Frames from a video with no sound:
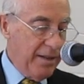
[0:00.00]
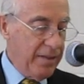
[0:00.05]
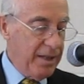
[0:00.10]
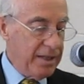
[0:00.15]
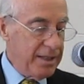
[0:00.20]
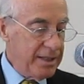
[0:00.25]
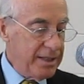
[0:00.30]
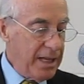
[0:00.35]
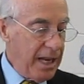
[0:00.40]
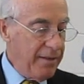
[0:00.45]

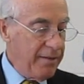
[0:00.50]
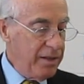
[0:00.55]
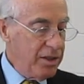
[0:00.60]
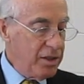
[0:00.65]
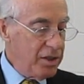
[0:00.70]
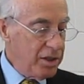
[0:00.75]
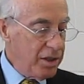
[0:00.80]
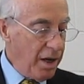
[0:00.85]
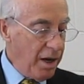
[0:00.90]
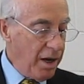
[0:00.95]
The seven
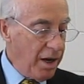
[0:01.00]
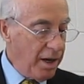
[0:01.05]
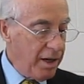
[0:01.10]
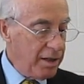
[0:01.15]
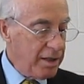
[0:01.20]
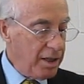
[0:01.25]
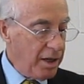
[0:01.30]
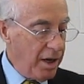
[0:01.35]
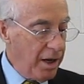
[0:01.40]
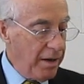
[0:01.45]

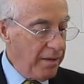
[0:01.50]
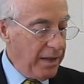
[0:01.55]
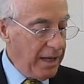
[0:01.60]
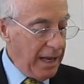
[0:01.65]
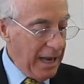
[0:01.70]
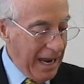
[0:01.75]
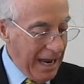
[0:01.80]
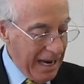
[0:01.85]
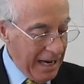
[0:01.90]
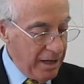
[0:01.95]
stars are
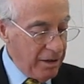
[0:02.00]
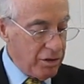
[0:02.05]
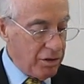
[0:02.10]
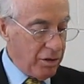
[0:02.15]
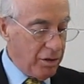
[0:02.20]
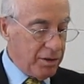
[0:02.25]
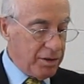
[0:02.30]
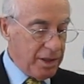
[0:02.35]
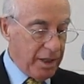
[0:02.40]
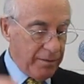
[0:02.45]
the
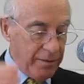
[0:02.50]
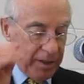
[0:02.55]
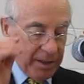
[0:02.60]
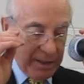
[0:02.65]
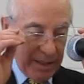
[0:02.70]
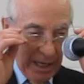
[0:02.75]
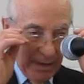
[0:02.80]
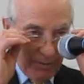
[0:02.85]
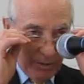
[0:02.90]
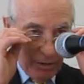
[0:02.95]
angels of the
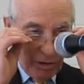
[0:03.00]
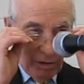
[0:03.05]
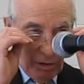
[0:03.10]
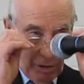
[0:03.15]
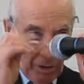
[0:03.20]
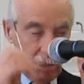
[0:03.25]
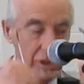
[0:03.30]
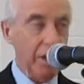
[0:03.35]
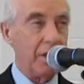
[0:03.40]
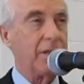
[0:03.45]
seven
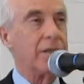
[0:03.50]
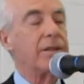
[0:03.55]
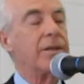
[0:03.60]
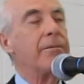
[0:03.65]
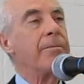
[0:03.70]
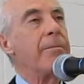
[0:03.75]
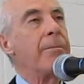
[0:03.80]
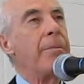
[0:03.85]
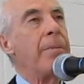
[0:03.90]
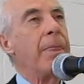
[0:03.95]

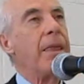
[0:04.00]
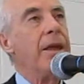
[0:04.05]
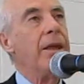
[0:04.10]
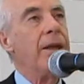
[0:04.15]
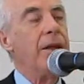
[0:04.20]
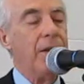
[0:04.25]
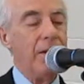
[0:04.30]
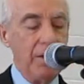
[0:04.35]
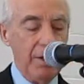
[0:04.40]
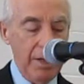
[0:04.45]
churches.
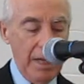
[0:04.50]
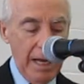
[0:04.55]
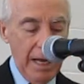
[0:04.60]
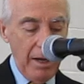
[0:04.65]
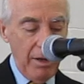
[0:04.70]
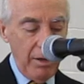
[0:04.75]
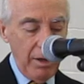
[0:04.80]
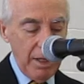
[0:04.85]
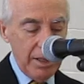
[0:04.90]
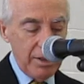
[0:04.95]

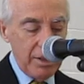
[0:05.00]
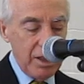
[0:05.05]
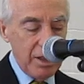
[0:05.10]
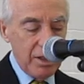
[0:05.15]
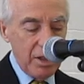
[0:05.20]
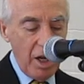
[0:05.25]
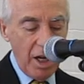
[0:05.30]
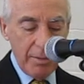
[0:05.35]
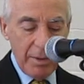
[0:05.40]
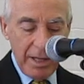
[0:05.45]
Now, let's
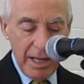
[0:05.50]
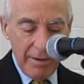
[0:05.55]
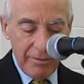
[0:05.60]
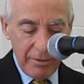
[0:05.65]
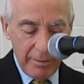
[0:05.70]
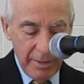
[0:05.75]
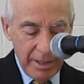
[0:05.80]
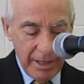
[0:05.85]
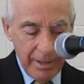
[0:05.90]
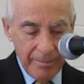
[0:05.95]
just talk about that
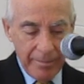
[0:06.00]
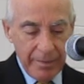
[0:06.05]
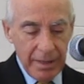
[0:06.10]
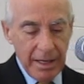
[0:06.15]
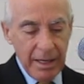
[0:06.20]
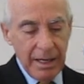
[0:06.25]
for a minute.